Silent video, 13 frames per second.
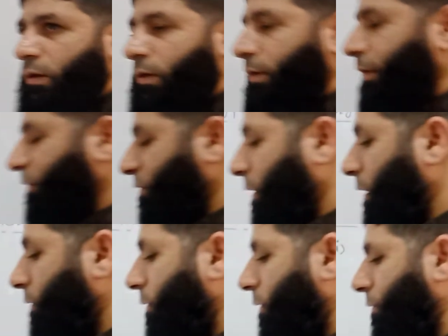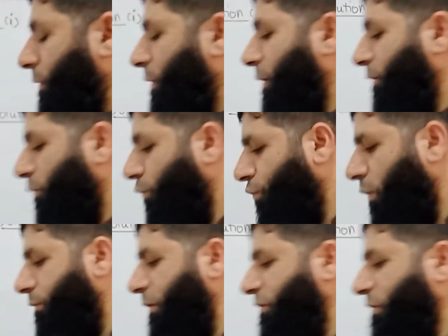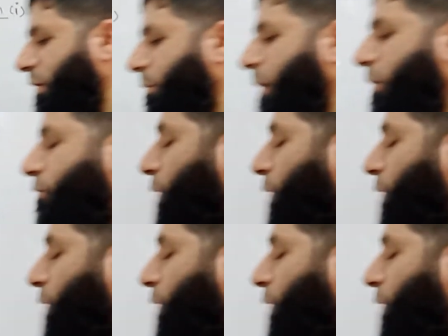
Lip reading: let's start with the solution of this part